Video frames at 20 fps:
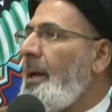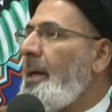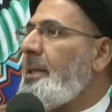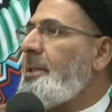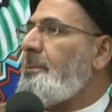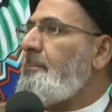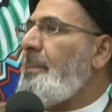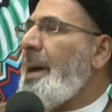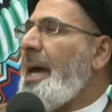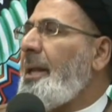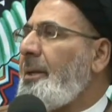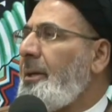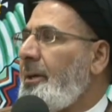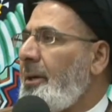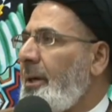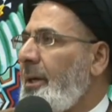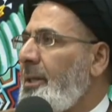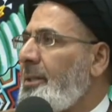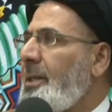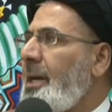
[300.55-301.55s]
his
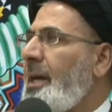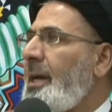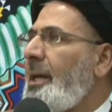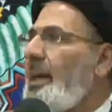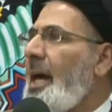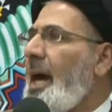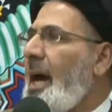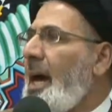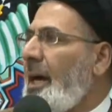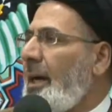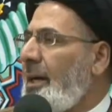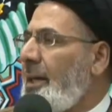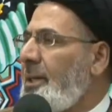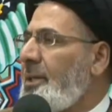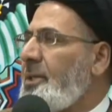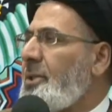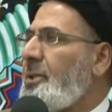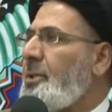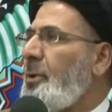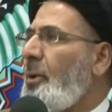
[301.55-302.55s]
manner, his akhlaq,
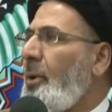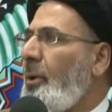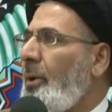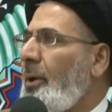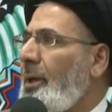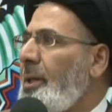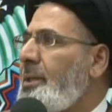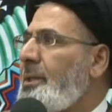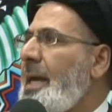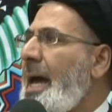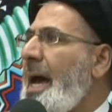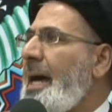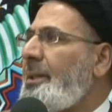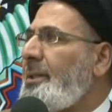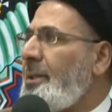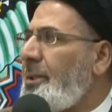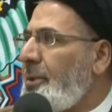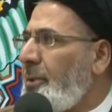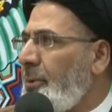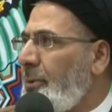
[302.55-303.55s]
his soul, his
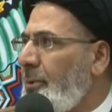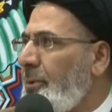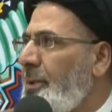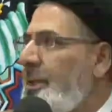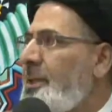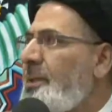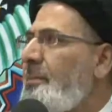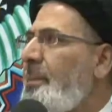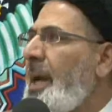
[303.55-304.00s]
attitude,